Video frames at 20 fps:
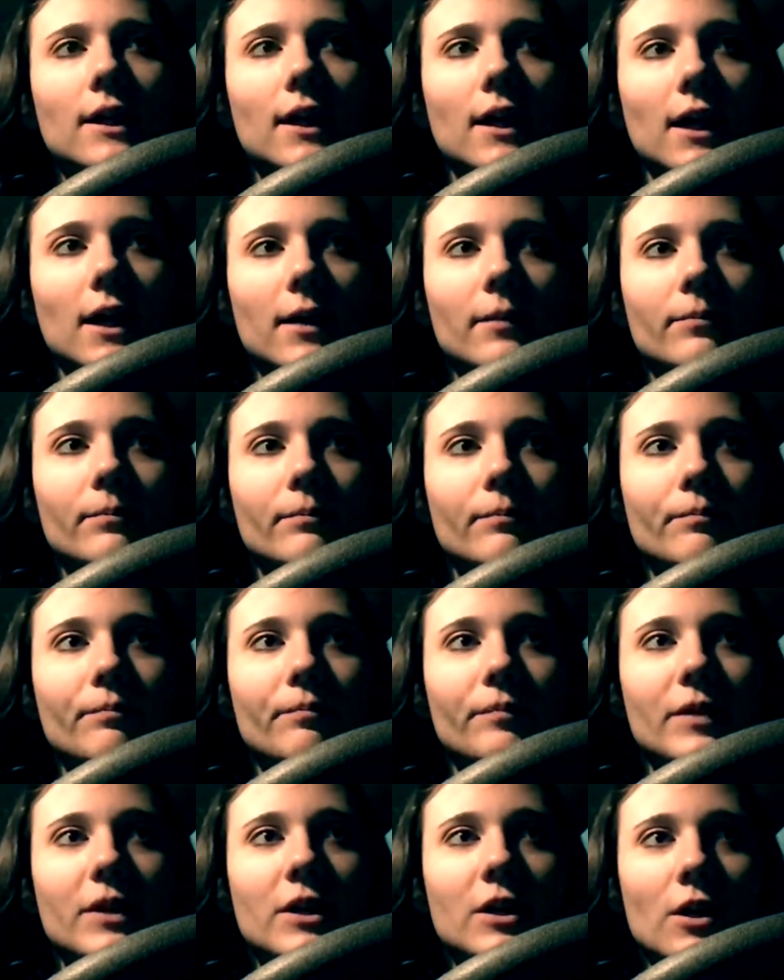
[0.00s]

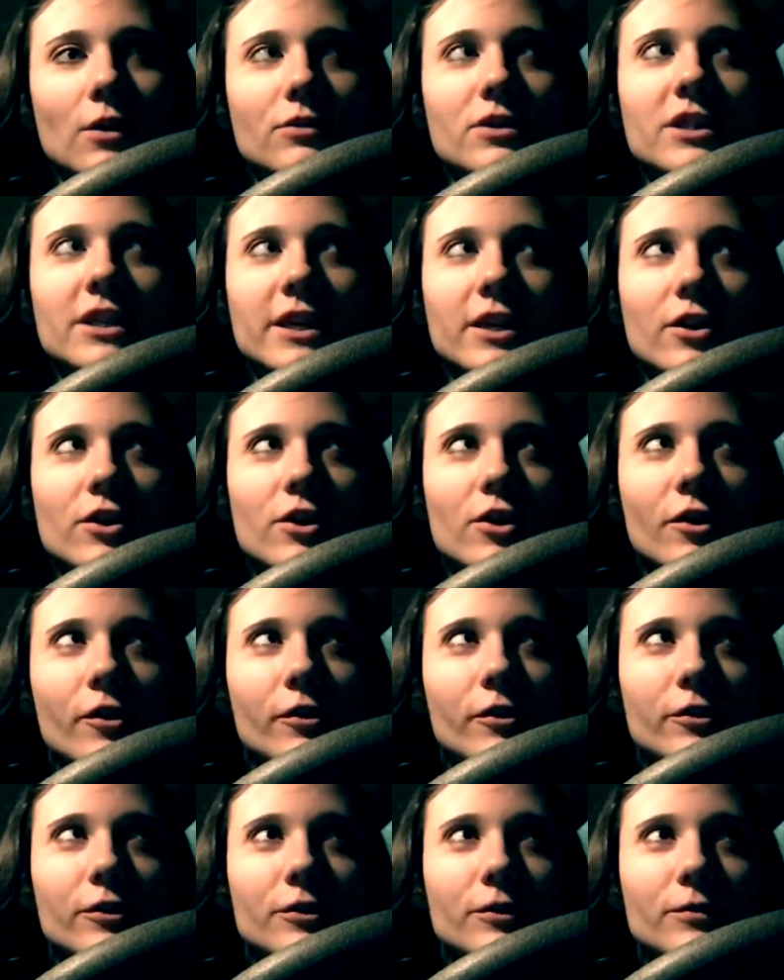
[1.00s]
You know,
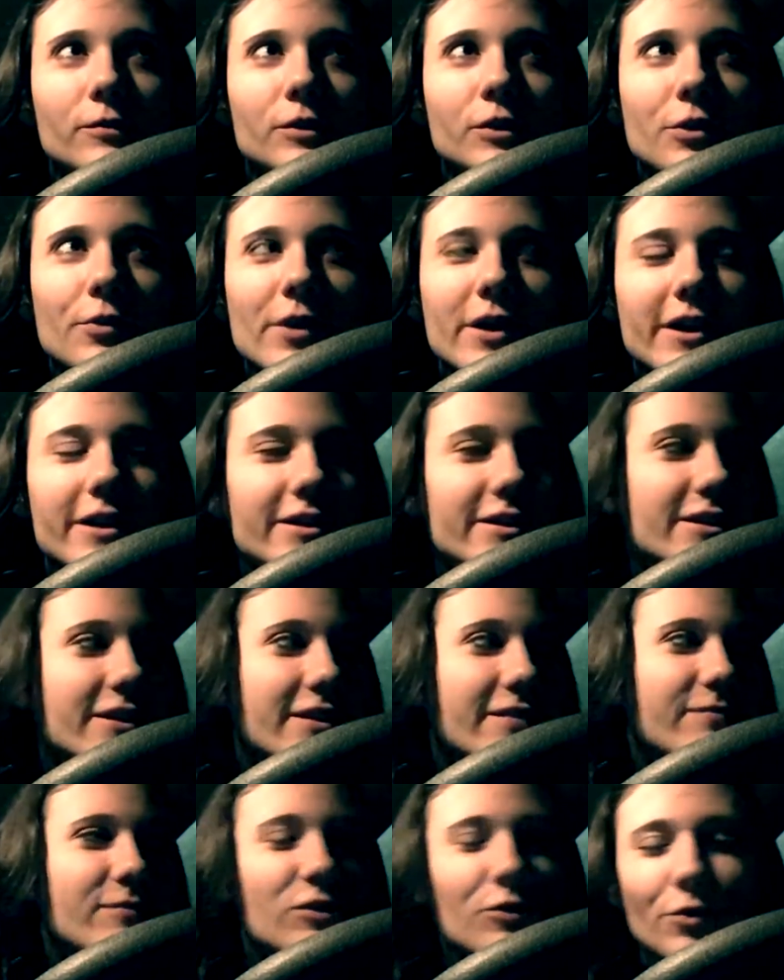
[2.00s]
Skinner doing his
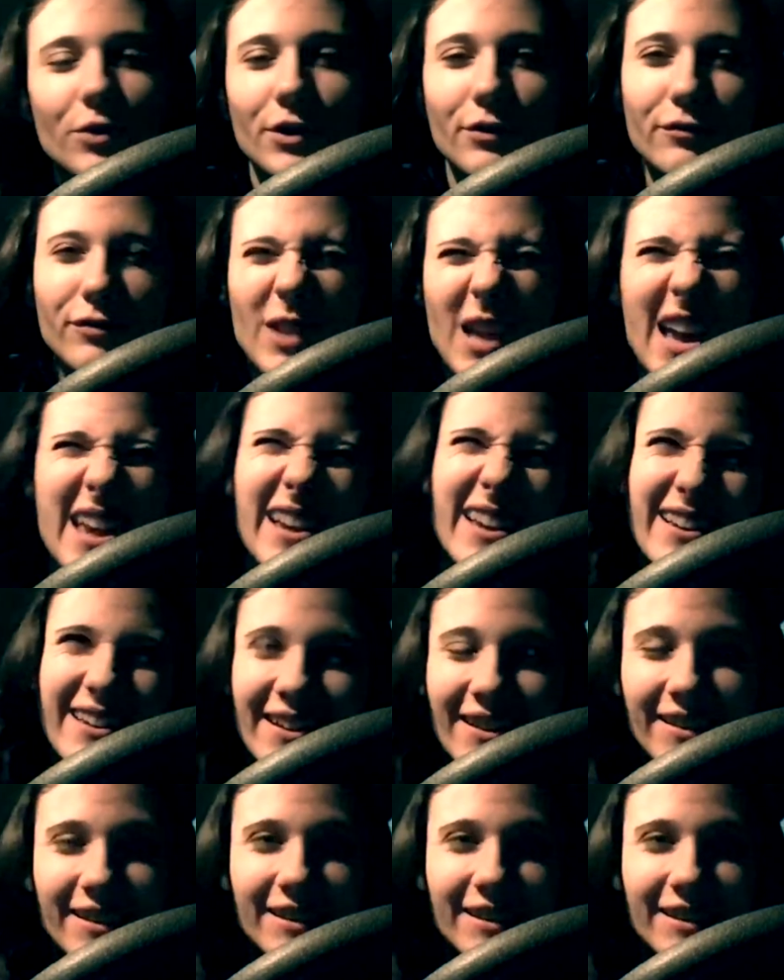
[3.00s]
sort of, like,